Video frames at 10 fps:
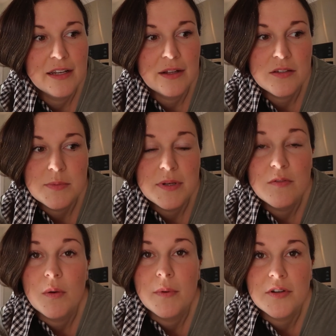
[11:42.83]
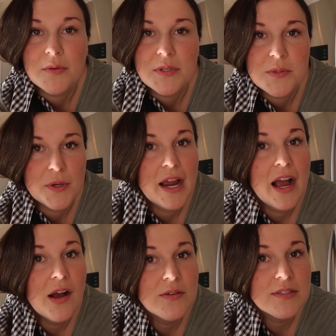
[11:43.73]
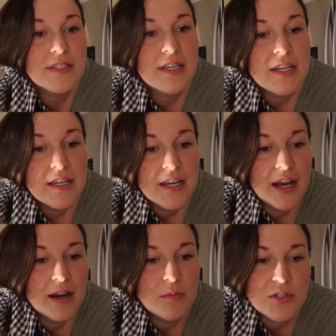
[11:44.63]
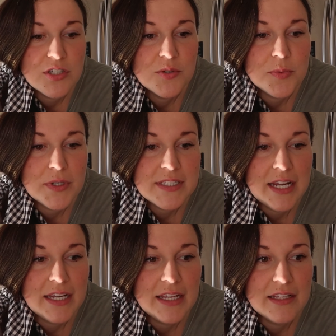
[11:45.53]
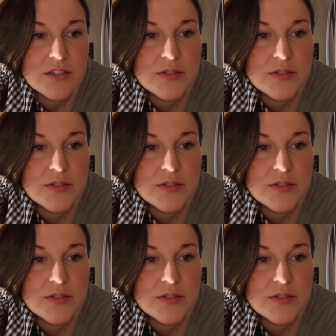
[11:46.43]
announcement of what we were doing to our house, which is super exciting.